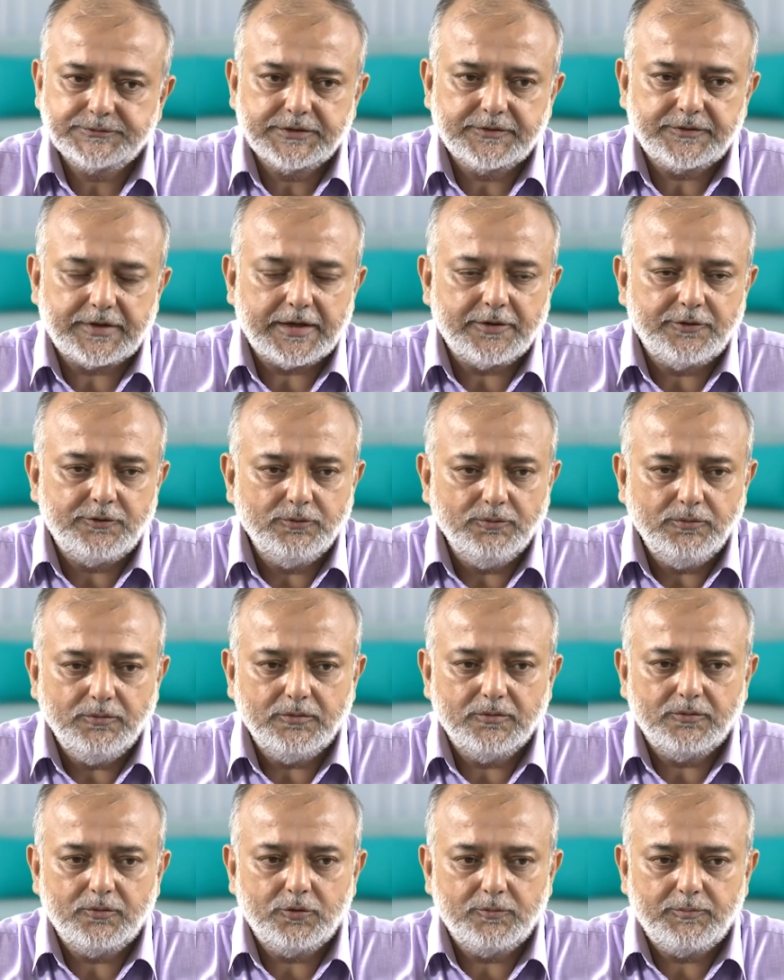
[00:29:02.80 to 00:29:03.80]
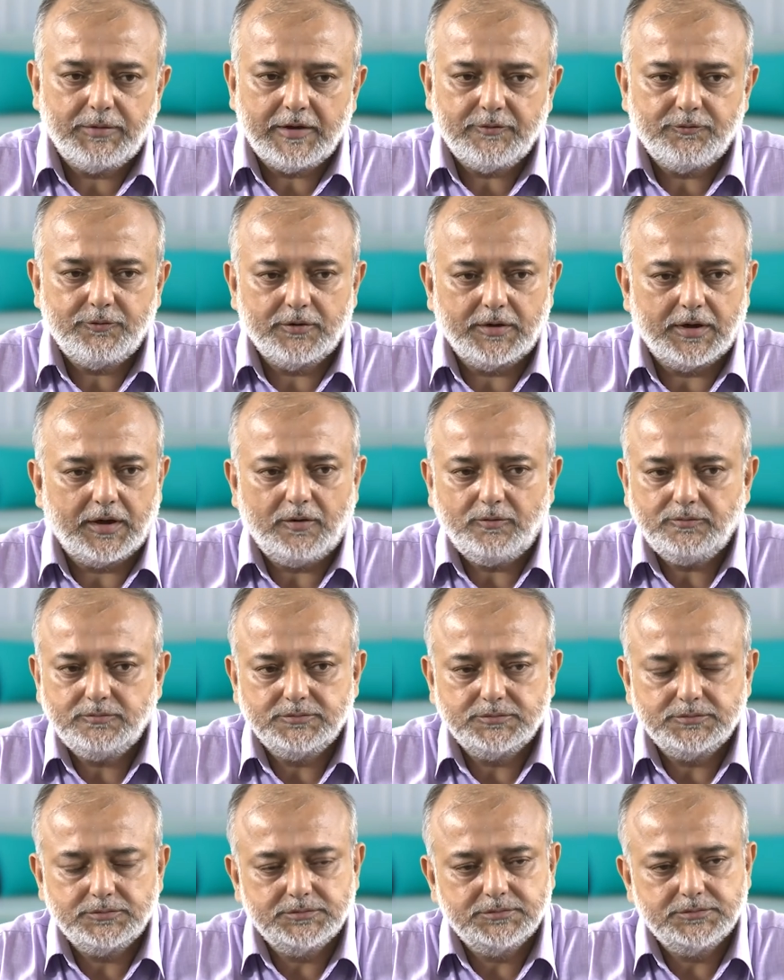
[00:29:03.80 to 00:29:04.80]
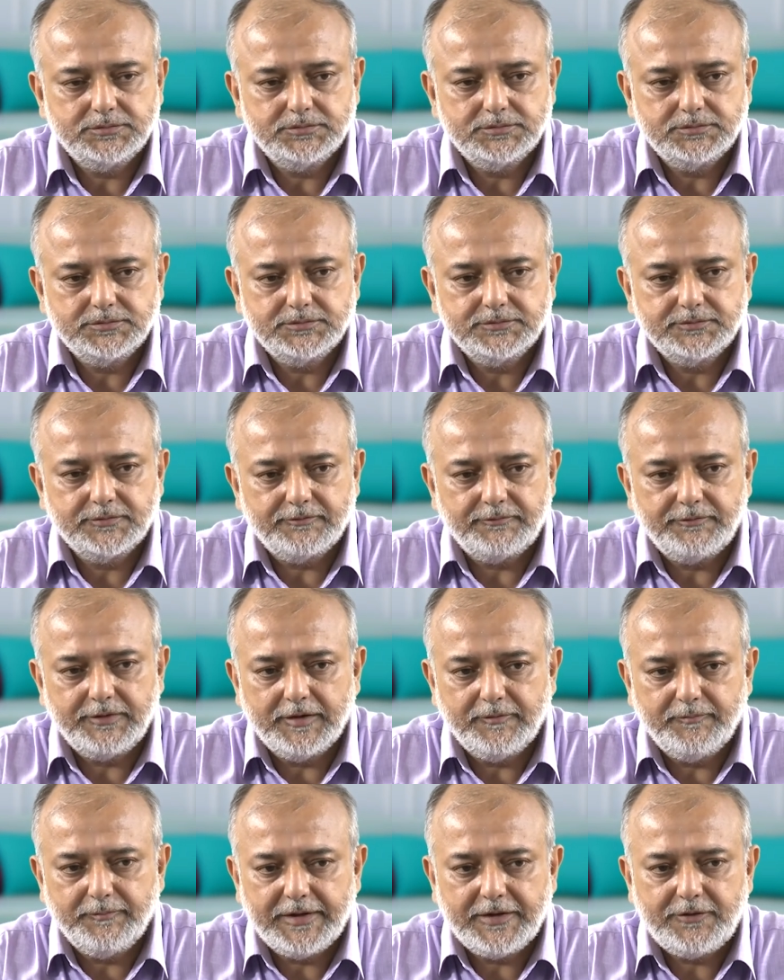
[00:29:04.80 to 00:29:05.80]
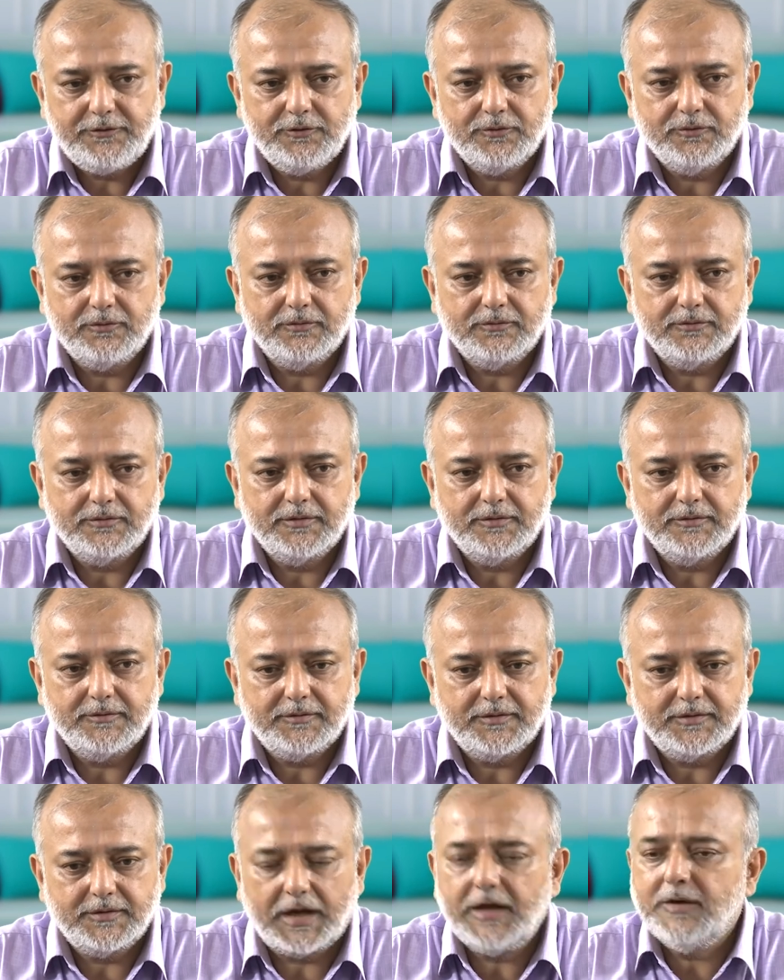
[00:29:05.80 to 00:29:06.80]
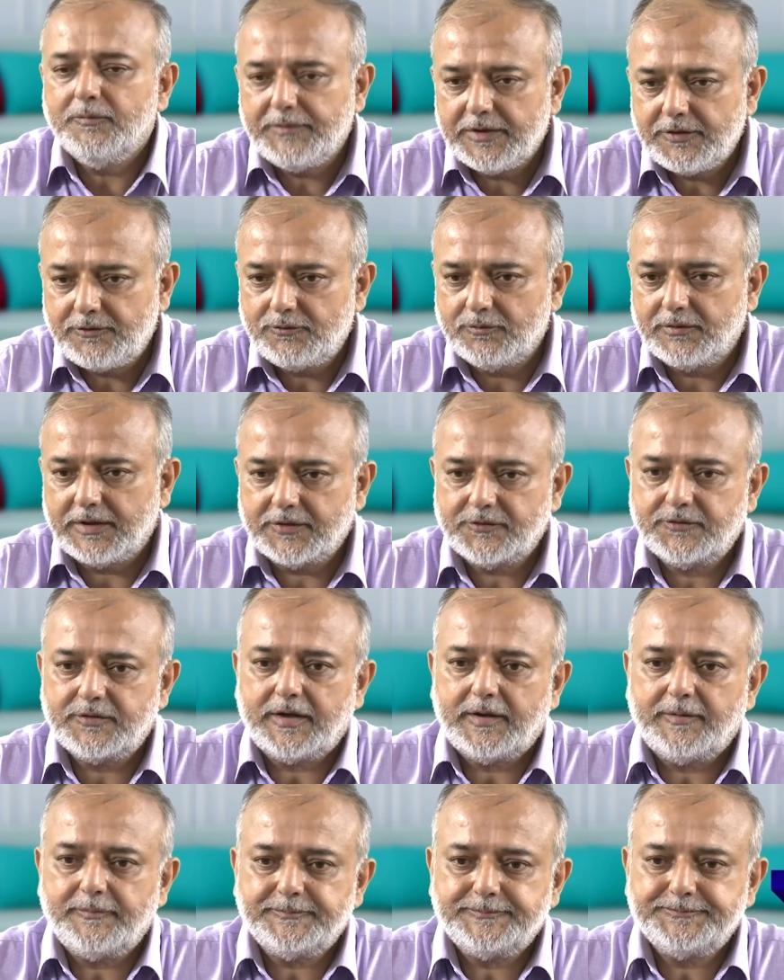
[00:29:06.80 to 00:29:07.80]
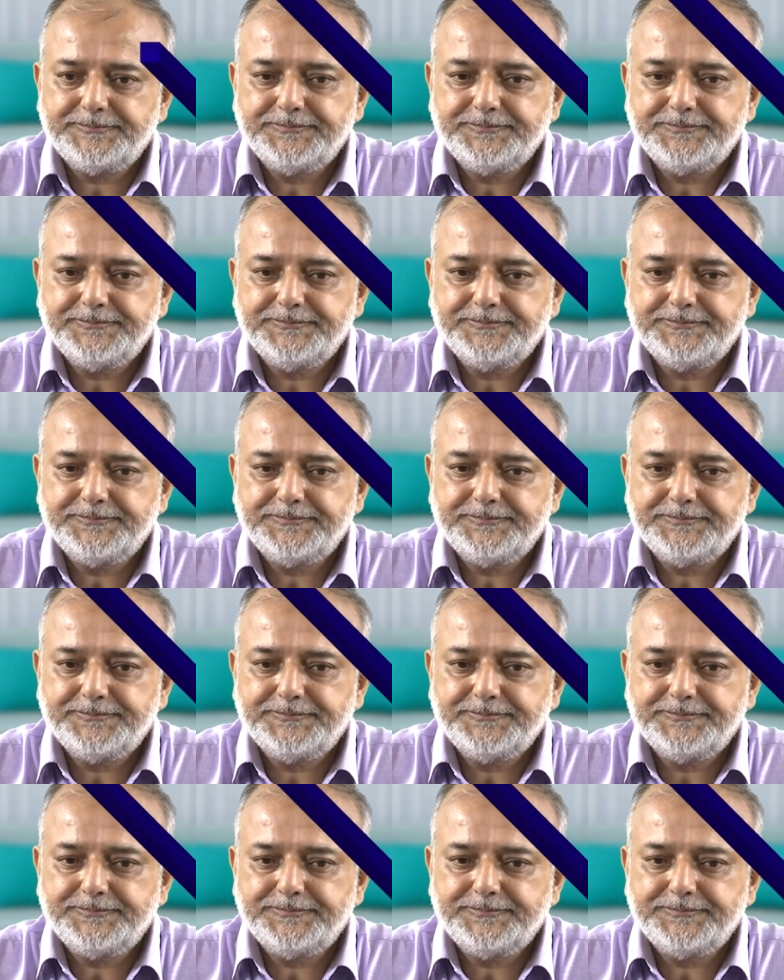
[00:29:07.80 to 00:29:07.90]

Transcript: Thank you, goodbye for now, we will meet you, I will meet you next time.